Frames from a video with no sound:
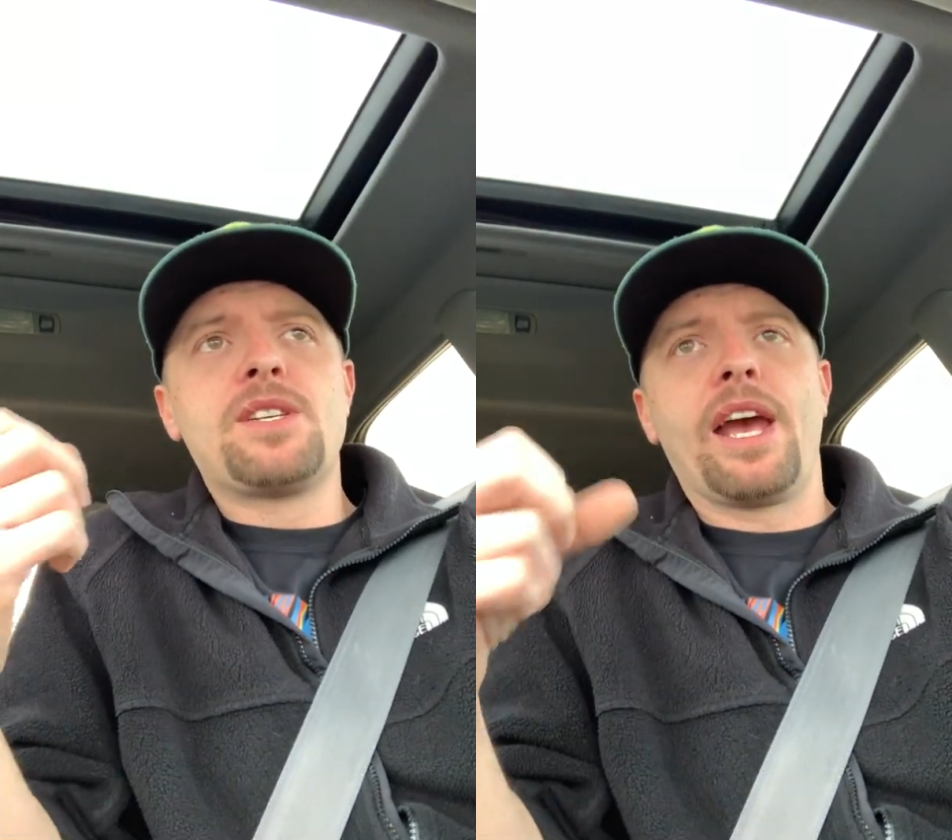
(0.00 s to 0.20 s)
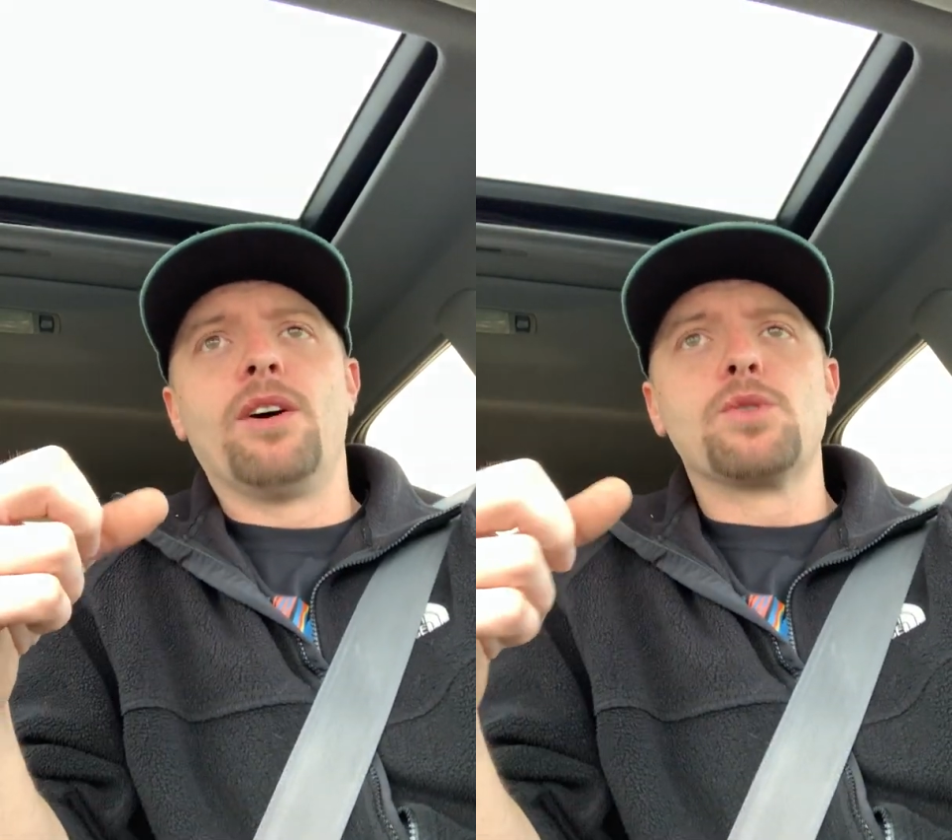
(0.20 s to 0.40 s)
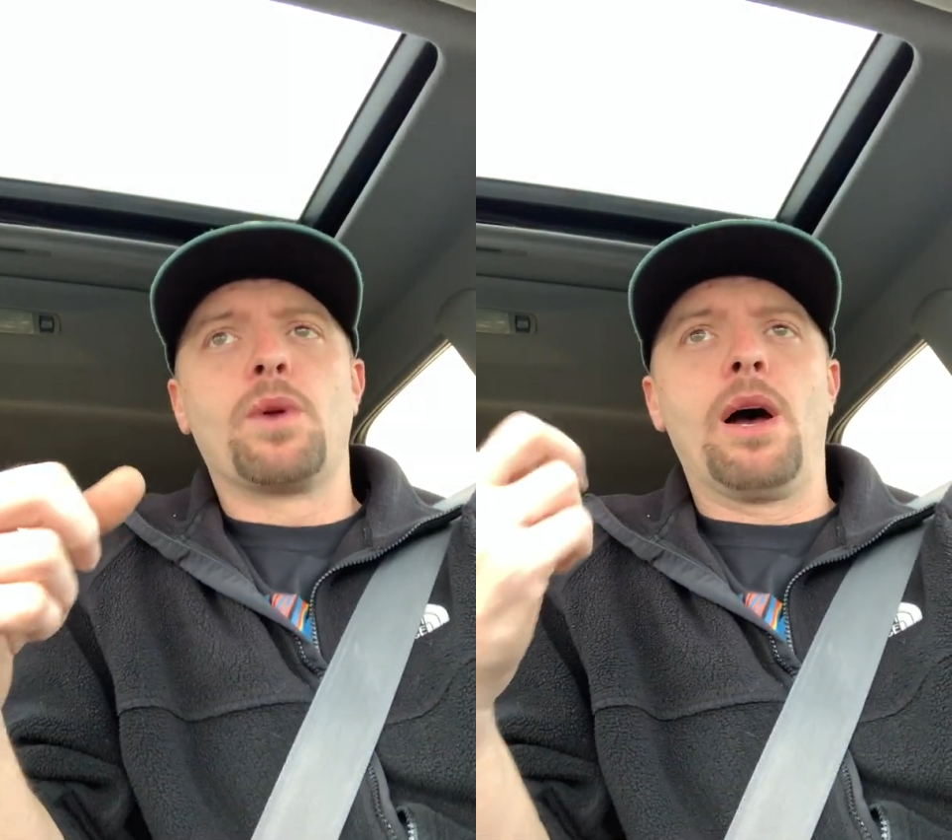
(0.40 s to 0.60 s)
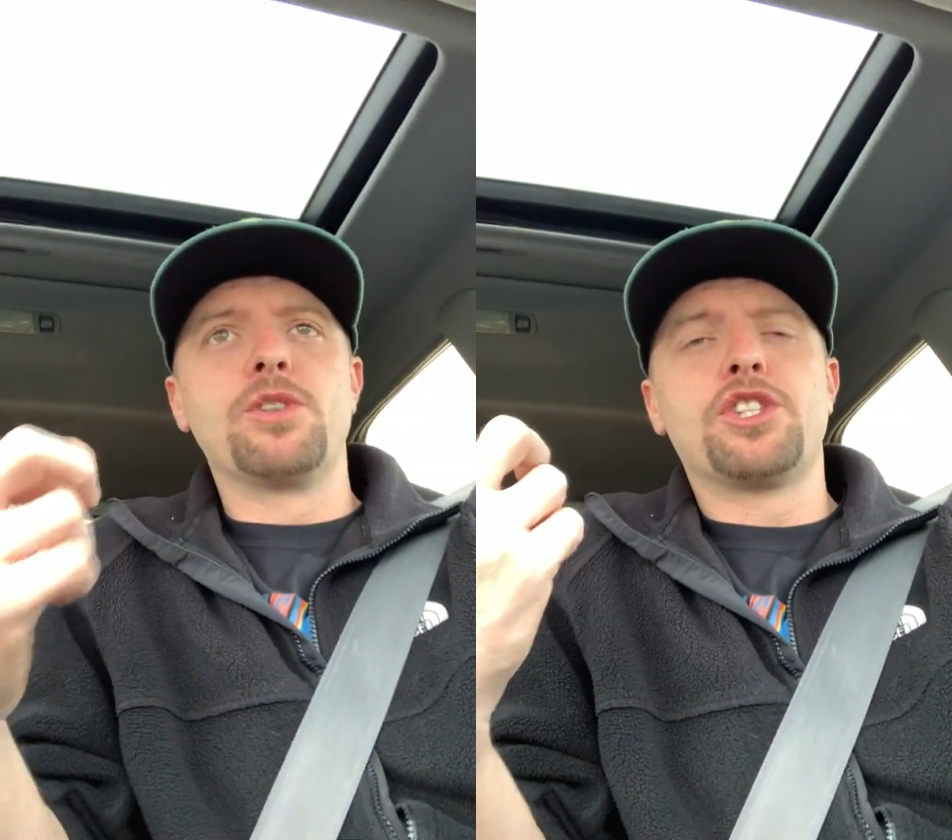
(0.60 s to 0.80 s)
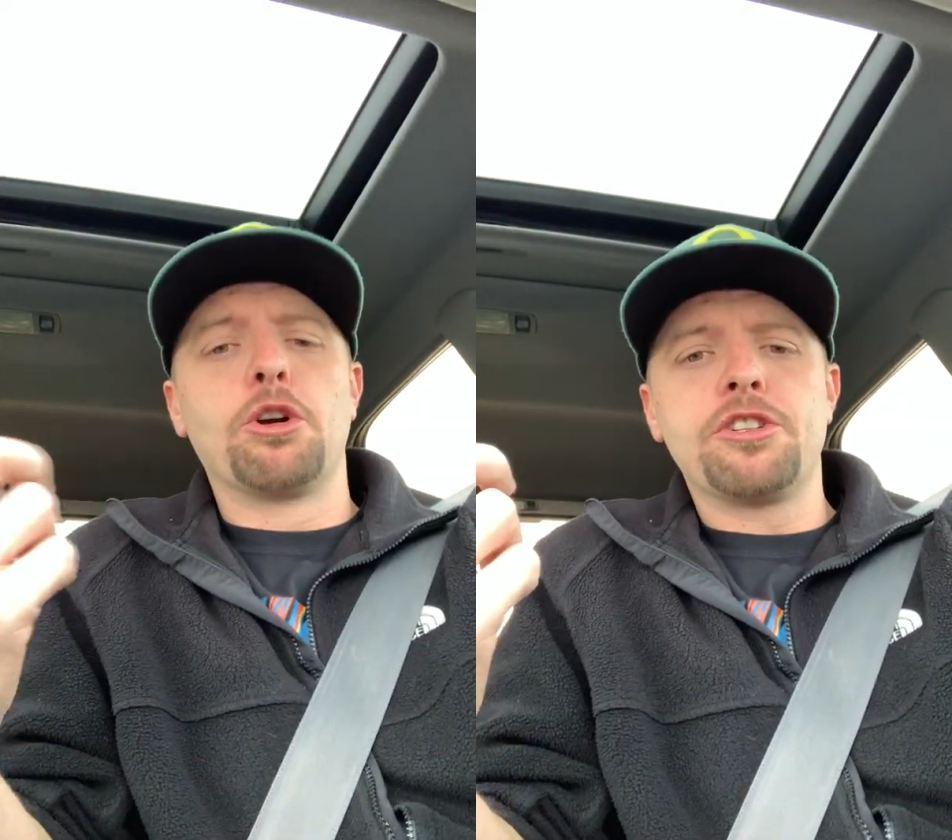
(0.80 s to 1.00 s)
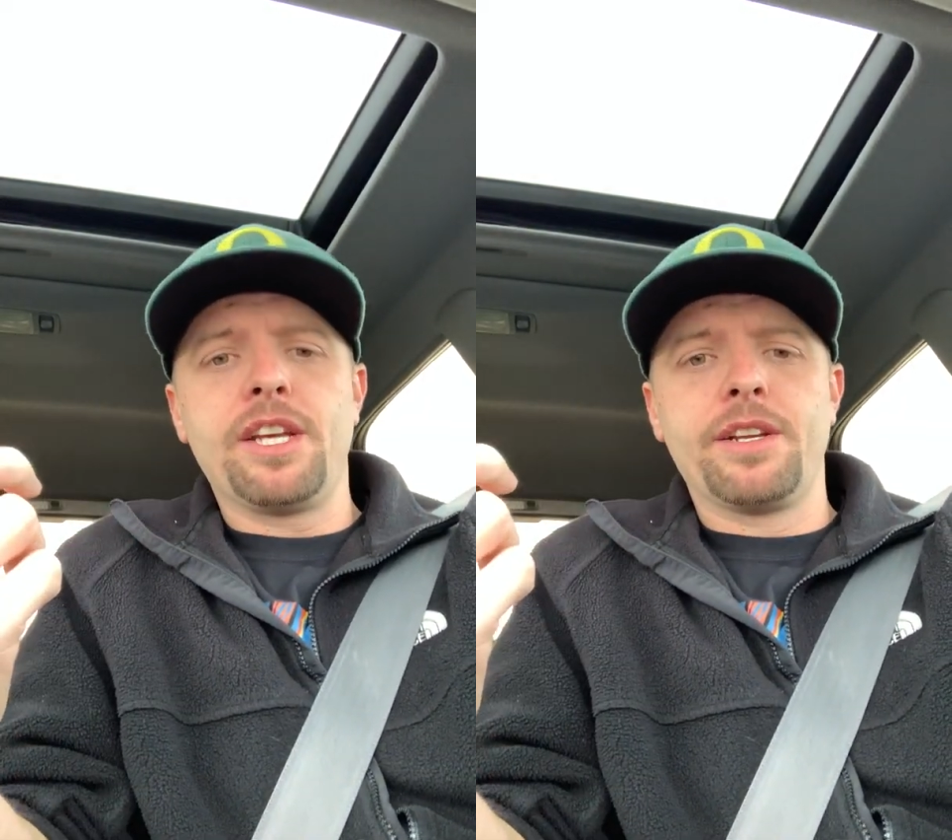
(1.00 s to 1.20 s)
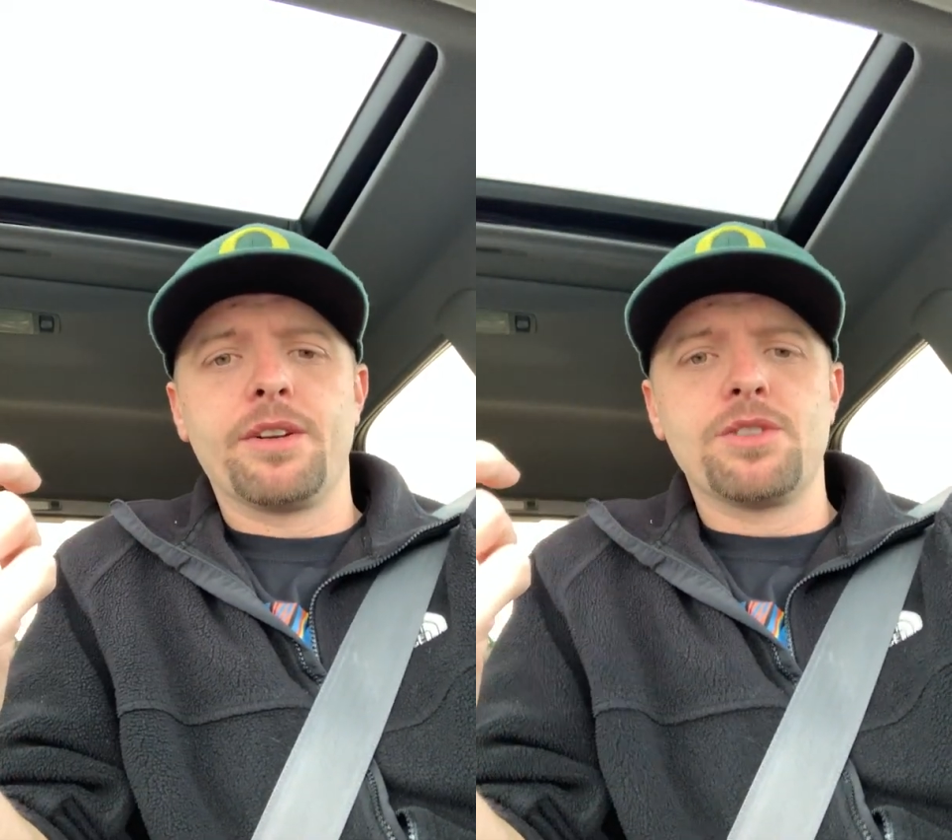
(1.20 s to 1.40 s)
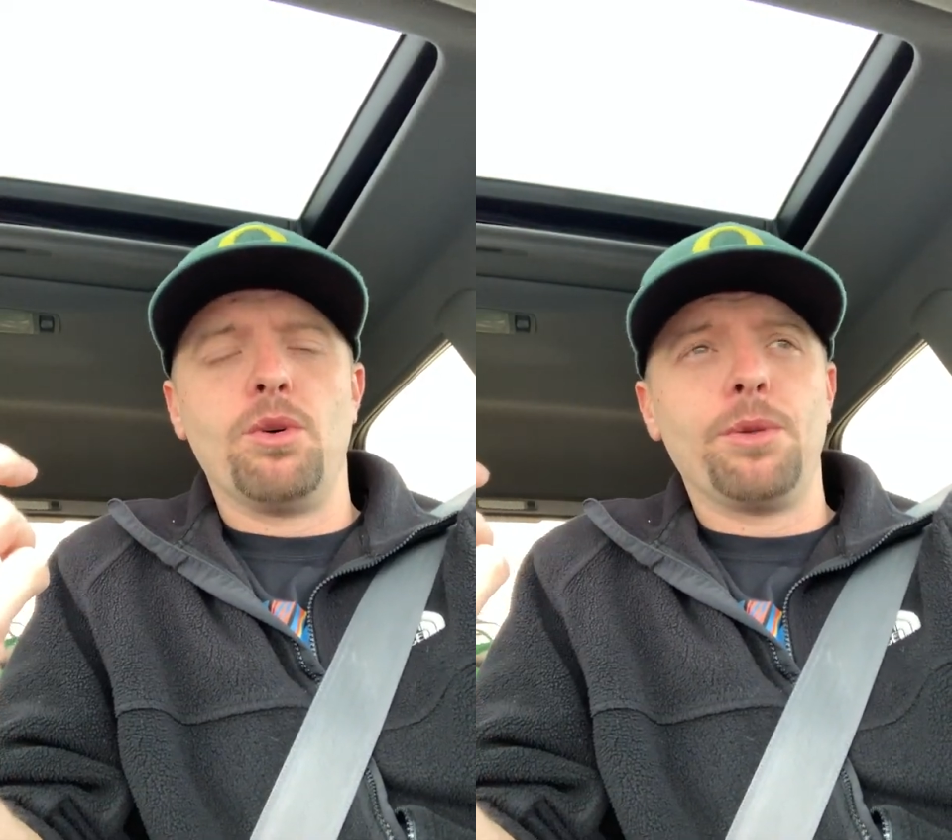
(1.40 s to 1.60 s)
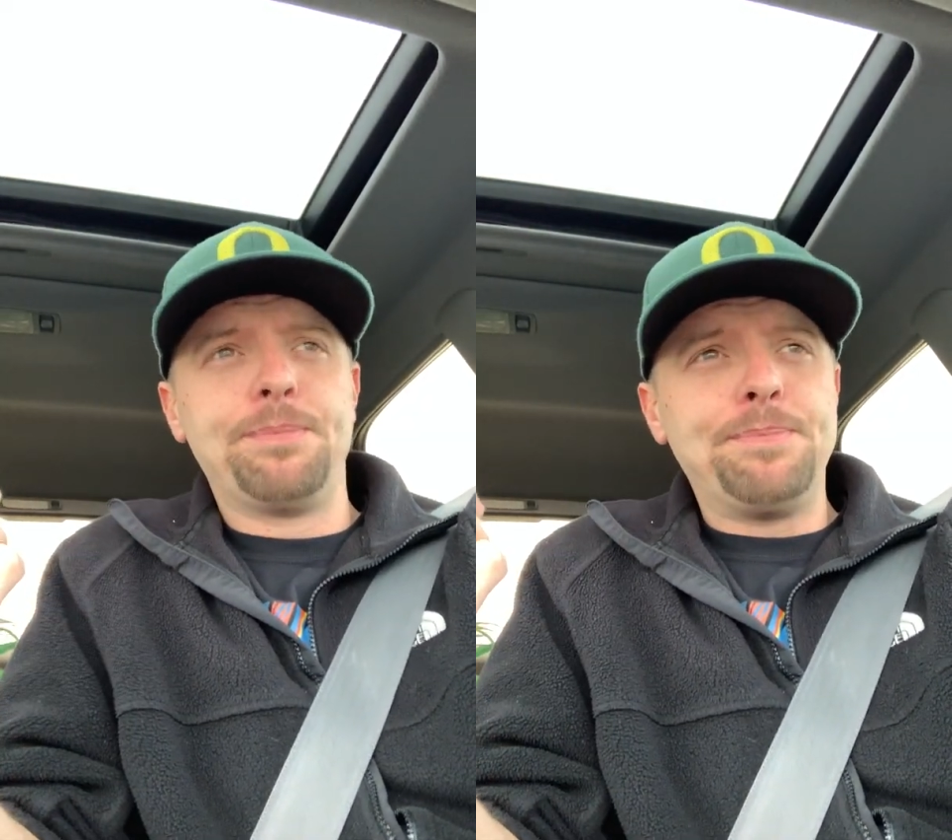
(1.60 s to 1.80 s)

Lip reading: sales when I was 13 years old.